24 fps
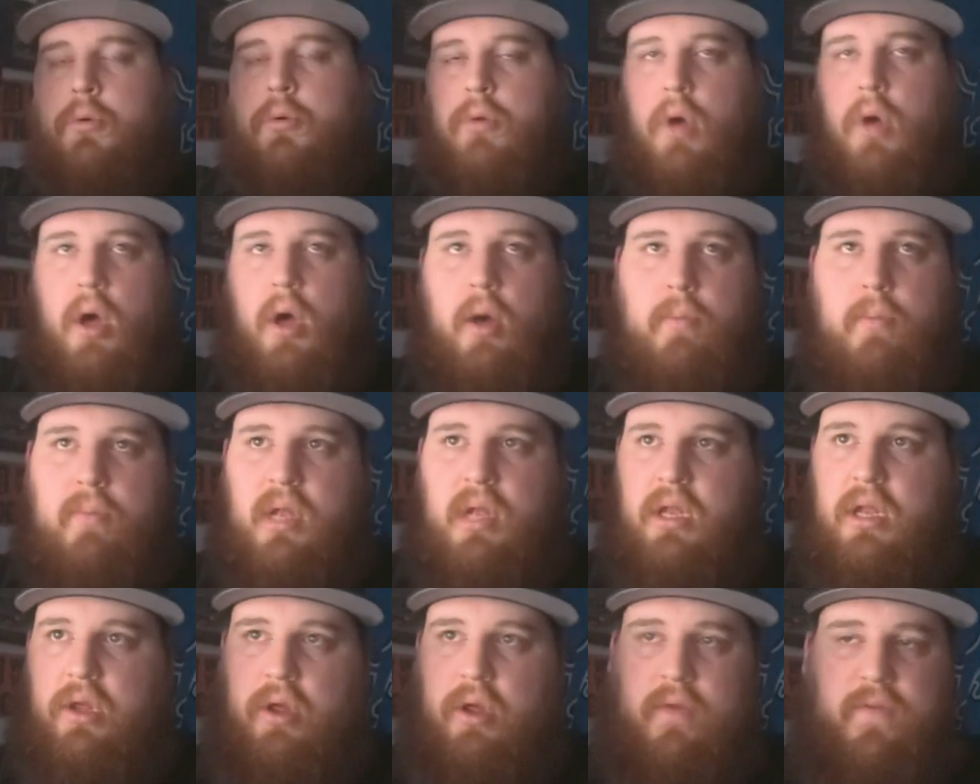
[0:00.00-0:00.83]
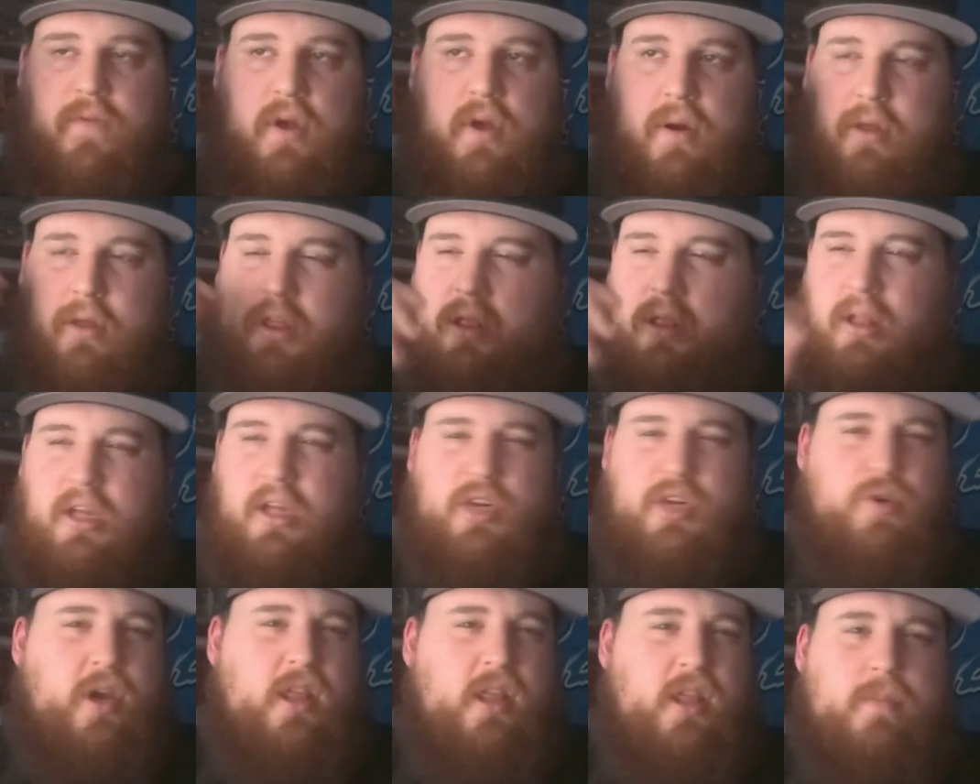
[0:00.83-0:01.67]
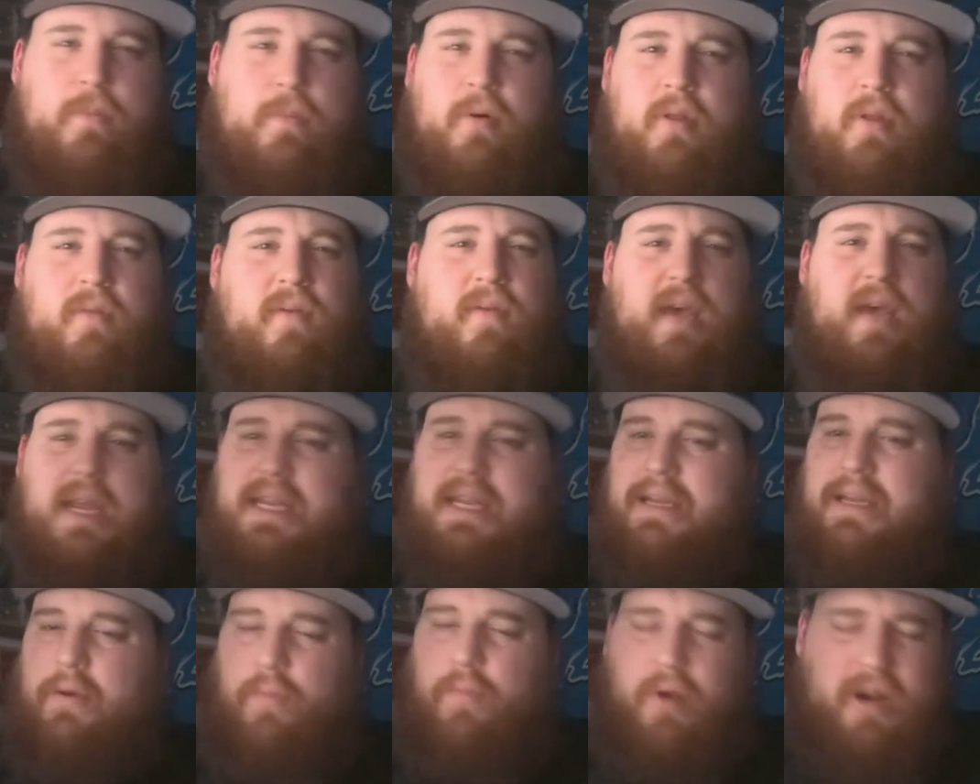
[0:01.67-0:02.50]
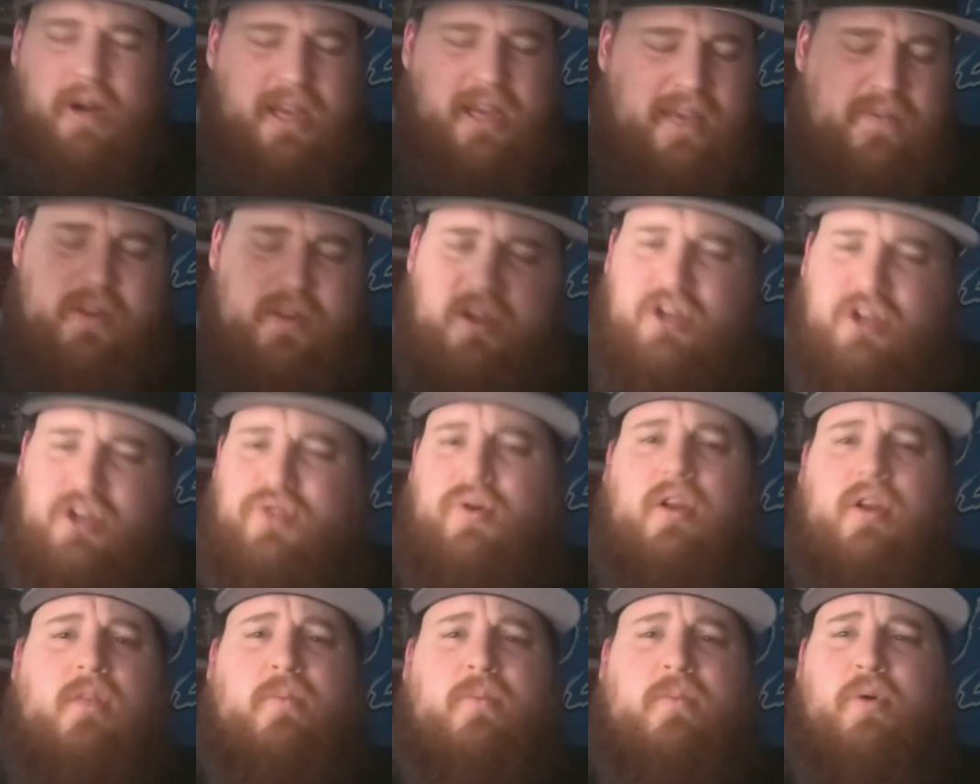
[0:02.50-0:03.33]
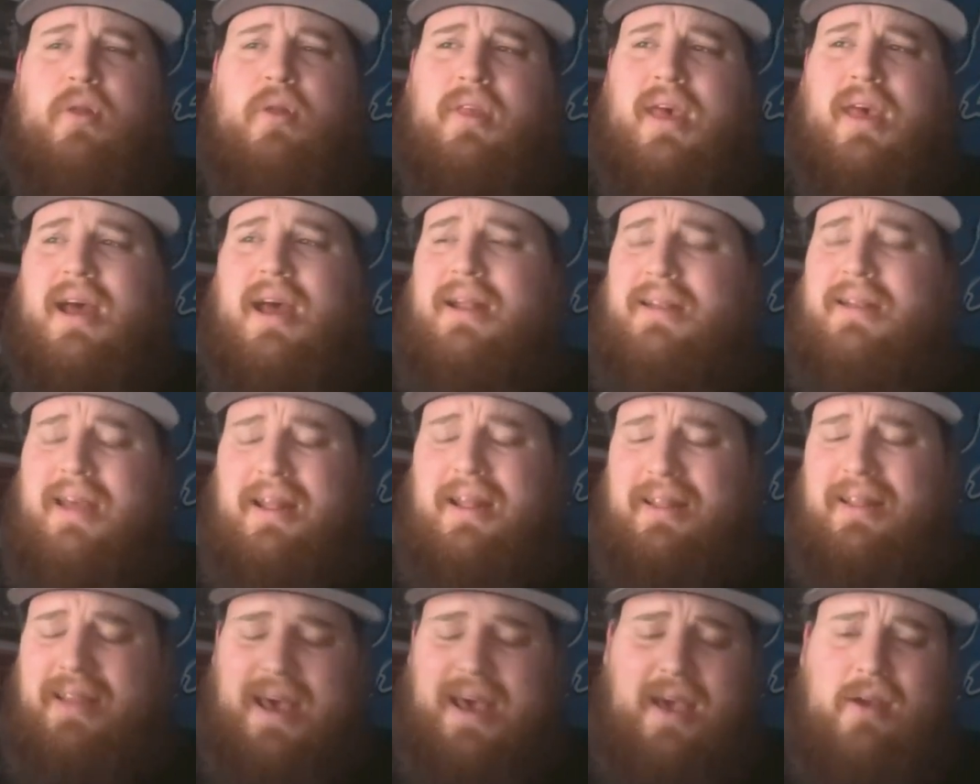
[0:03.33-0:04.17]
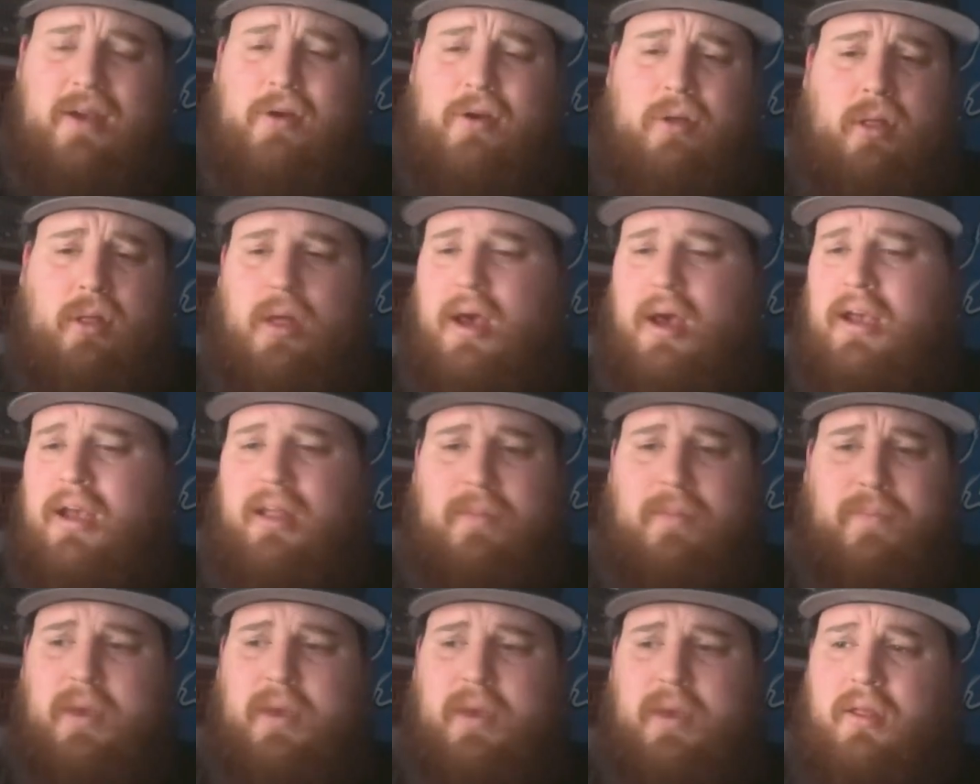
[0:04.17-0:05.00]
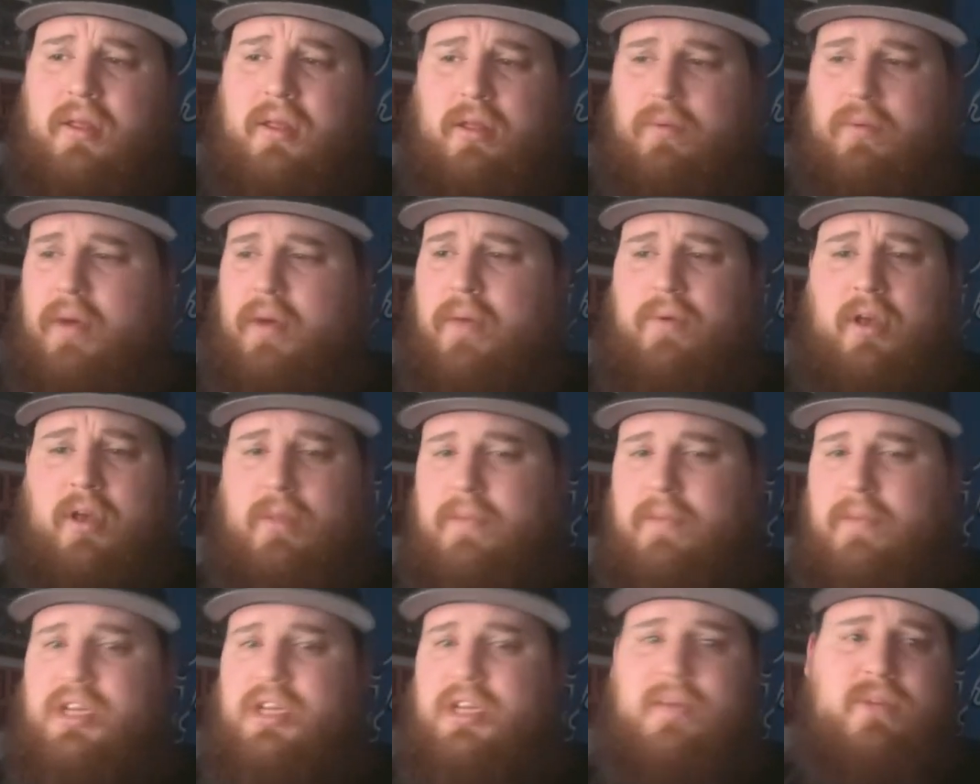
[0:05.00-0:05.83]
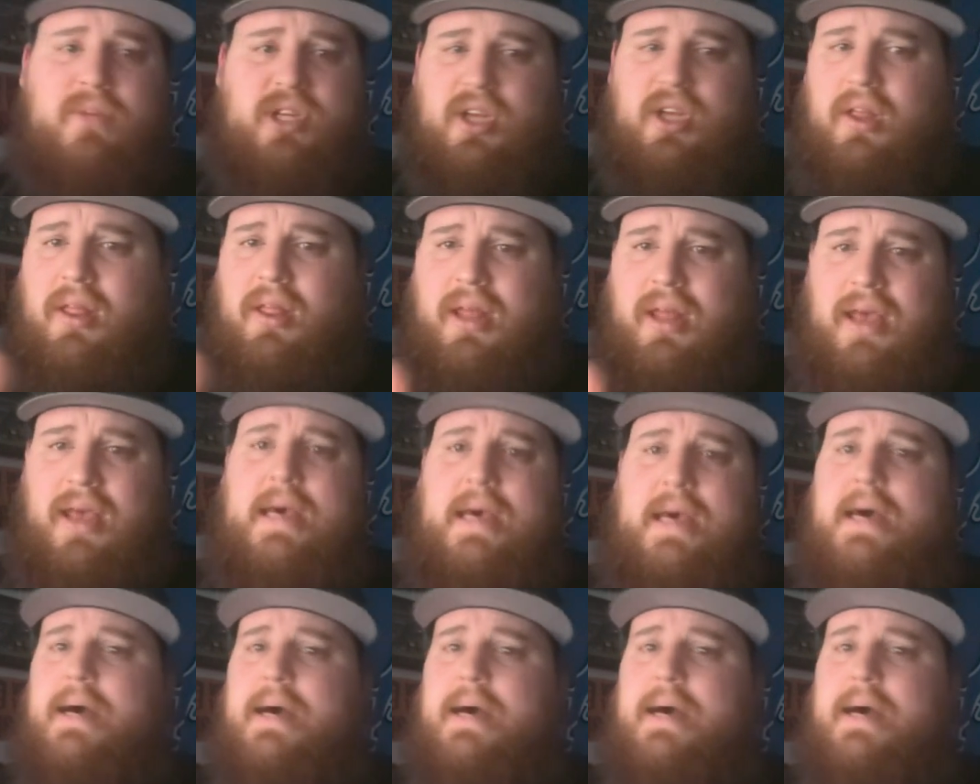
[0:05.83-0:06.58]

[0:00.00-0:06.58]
And if you're a Detroit sports fan, we're gonna give you Detroit sports content. Tigers, Lions, Pistons, Red Wings, Michigan State,